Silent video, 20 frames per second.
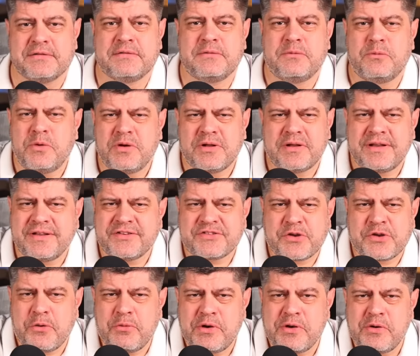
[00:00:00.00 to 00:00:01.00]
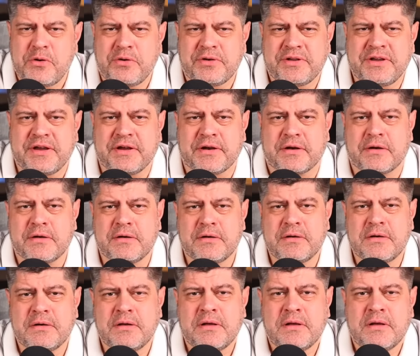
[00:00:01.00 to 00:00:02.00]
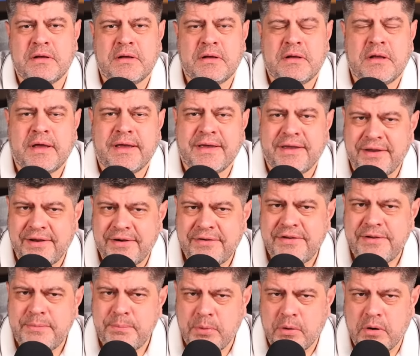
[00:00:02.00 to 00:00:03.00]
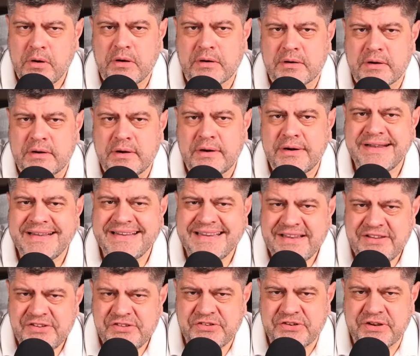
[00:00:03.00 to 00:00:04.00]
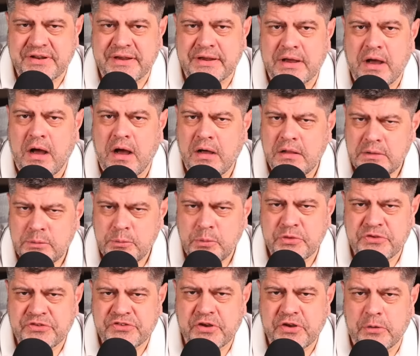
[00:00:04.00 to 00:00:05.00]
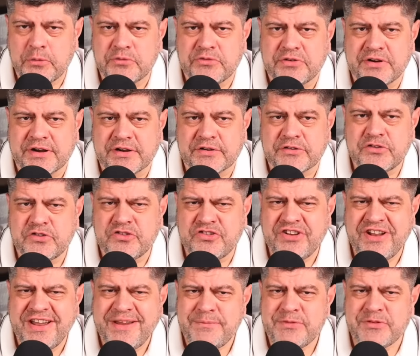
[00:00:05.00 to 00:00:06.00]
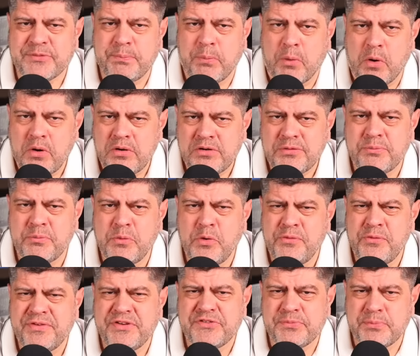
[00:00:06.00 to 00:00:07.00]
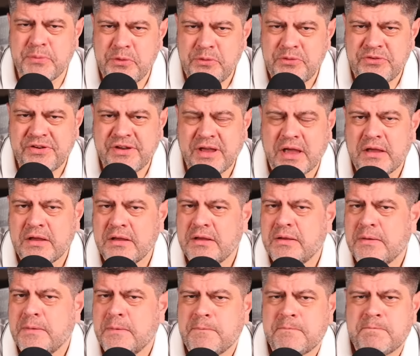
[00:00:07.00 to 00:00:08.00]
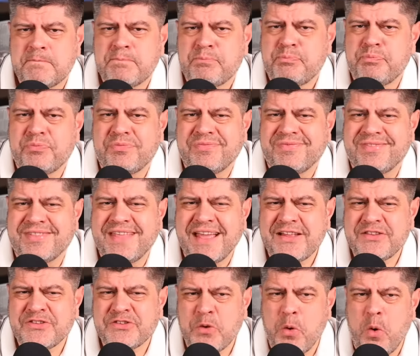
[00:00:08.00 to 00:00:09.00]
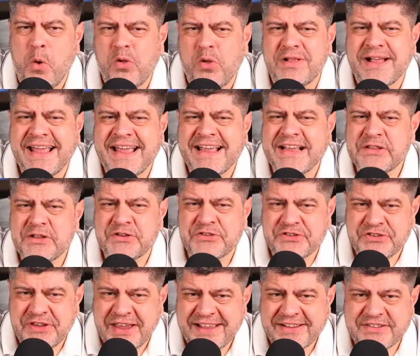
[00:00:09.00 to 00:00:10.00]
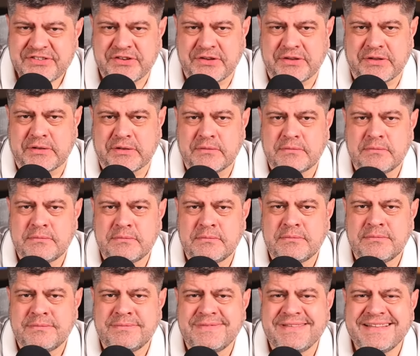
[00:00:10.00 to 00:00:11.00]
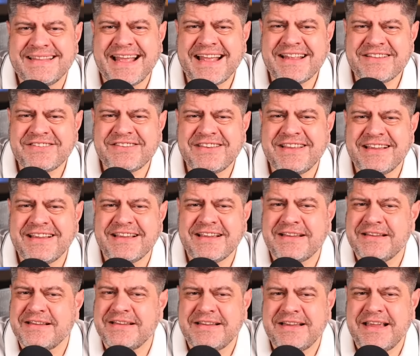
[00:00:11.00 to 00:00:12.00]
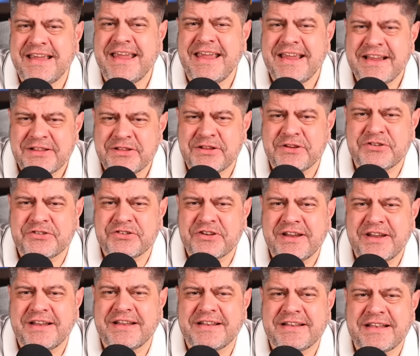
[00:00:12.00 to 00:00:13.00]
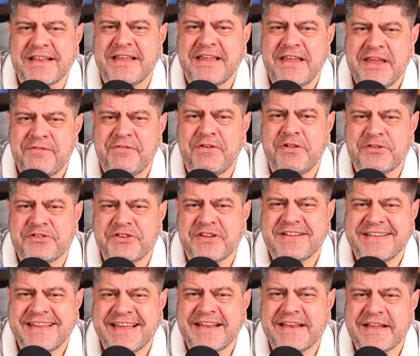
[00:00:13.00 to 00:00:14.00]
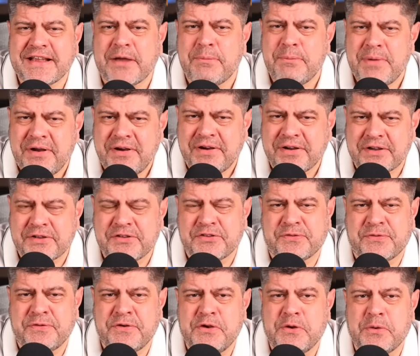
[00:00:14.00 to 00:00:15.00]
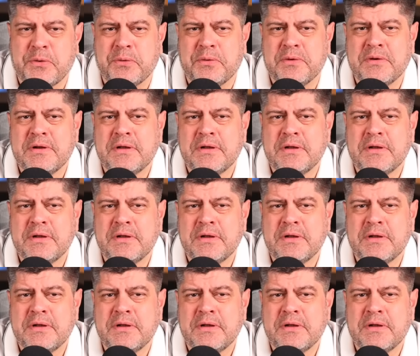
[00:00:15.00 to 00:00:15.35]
What is going on here? Harry Potter, Disney, Hollywood soundtracks, James Bond movies, music. That's all Anglo-Saxon. That's the English and the evil satanic Americans for you.